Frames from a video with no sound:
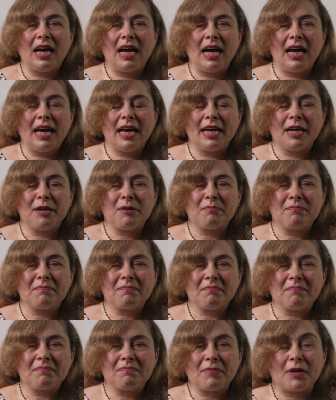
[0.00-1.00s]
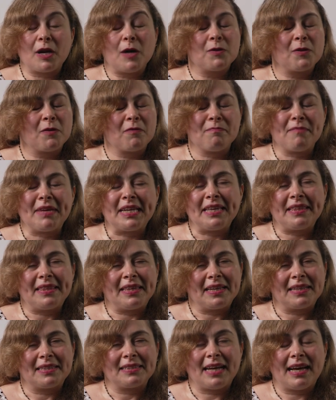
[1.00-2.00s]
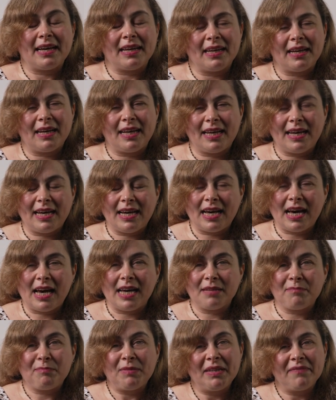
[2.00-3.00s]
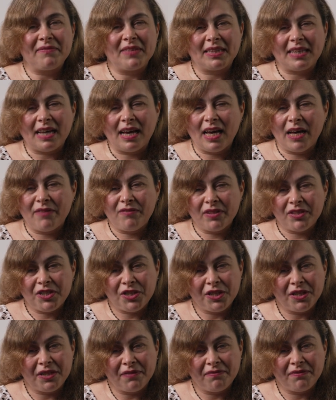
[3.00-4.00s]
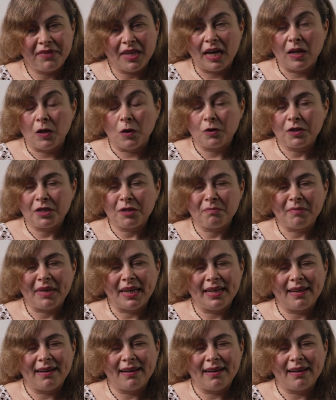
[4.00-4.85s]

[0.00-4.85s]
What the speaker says: I am proud of many things. I believe that I have achieved a lot in my